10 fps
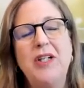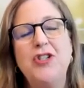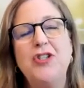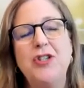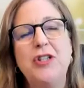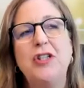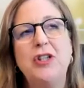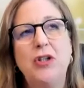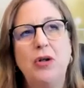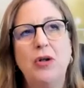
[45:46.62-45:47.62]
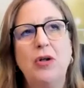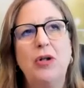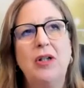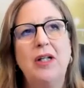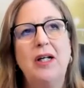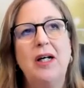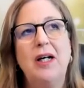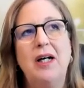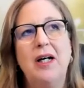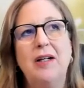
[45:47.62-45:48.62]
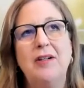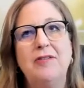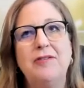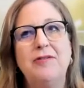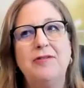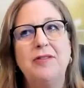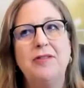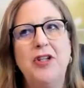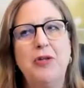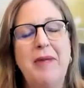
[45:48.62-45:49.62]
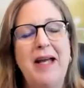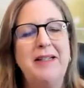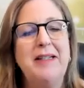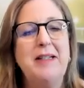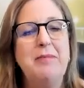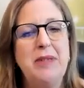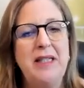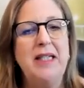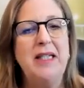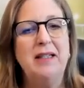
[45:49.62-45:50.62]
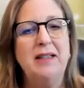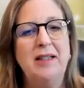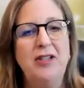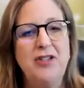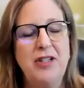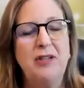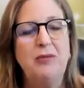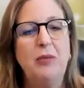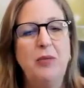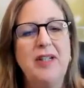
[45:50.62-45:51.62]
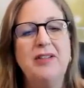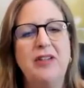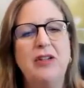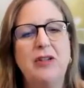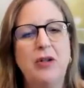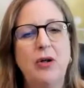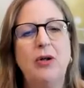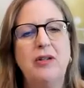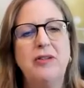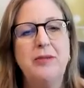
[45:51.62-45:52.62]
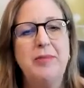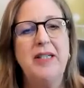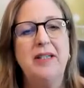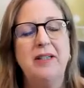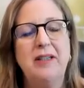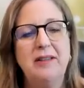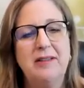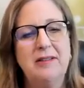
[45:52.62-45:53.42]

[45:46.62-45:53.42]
should the goal of humanity be in general? What is our goal to be here?